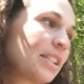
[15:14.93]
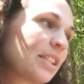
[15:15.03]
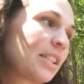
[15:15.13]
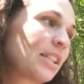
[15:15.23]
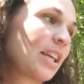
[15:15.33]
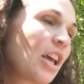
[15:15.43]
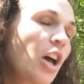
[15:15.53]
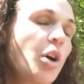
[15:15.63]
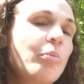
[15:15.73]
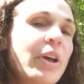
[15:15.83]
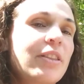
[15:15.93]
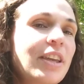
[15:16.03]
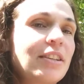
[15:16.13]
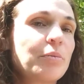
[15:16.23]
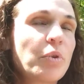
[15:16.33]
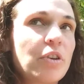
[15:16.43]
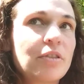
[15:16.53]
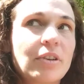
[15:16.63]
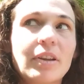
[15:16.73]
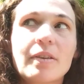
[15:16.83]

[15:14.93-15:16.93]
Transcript: sense. But they weren't